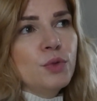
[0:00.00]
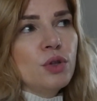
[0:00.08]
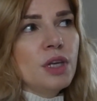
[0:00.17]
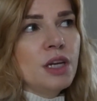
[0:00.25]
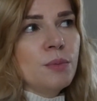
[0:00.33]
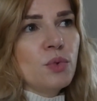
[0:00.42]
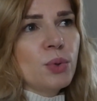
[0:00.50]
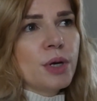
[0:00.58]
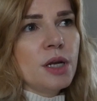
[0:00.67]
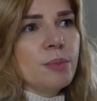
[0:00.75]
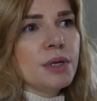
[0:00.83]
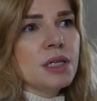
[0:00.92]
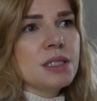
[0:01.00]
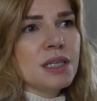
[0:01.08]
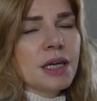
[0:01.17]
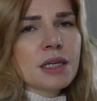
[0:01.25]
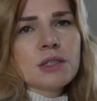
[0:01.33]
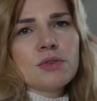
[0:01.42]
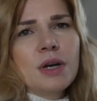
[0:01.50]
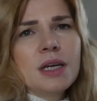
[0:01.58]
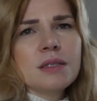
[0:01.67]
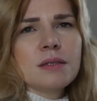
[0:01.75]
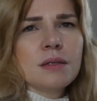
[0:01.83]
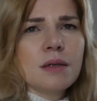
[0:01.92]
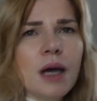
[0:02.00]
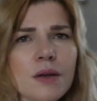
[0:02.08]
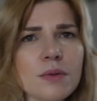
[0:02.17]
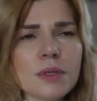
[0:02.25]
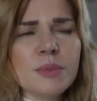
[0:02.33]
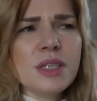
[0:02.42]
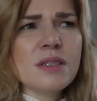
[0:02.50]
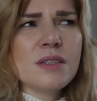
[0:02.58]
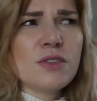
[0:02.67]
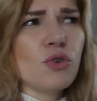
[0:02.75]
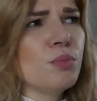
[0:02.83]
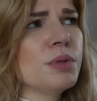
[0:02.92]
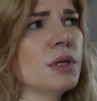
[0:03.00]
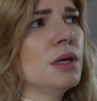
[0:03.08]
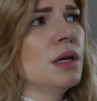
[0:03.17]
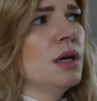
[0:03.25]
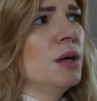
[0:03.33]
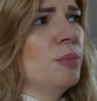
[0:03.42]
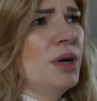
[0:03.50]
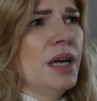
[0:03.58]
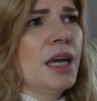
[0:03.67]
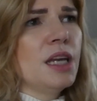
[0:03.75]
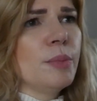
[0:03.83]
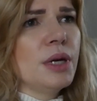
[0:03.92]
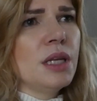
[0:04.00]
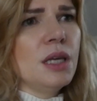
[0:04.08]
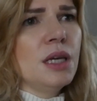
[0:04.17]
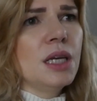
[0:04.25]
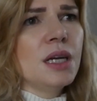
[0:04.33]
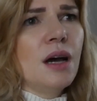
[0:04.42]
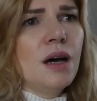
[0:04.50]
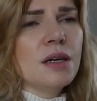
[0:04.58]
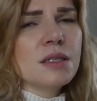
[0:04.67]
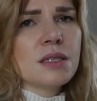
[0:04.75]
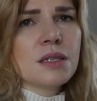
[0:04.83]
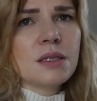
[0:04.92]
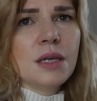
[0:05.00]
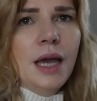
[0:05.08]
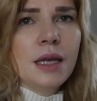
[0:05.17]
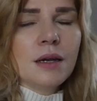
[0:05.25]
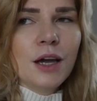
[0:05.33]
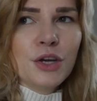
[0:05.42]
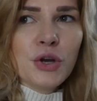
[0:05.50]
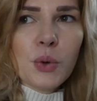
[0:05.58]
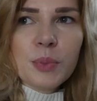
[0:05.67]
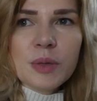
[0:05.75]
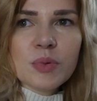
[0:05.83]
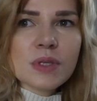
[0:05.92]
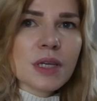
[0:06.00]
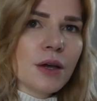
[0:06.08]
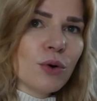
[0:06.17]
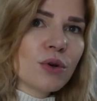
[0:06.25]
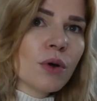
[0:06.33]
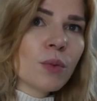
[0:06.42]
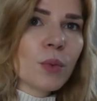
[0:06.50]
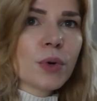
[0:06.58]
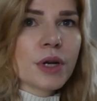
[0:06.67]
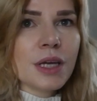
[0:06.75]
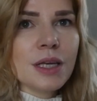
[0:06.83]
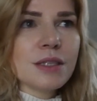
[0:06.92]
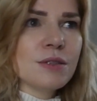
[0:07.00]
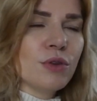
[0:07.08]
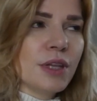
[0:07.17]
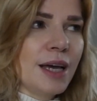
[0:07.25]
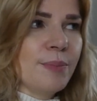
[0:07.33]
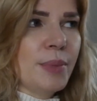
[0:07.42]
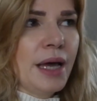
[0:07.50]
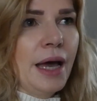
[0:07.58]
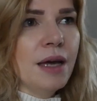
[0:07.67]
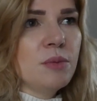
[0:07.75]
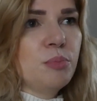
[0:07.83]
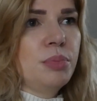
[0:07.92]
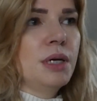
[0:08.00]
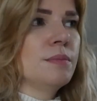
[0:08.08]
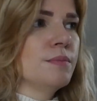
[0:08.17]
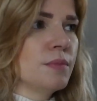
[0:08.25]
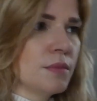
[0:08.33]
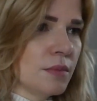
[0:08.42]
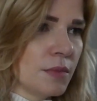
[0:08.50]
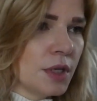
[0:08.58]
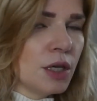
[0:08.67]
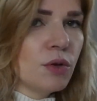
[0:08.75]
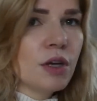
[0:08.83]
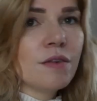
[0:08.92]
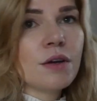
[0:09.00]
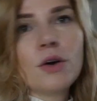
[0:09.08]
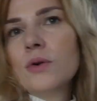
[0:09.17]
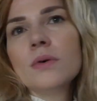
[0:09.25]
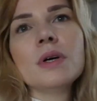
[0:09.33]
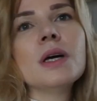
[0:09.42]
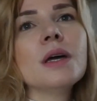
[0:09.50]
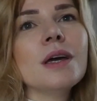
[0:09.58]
Not that I'm worried, but it's an extra hassle. I don't want to be stopped by anybody and asked. And I know people say, oh, don't worry, it's not that bad. But you never know.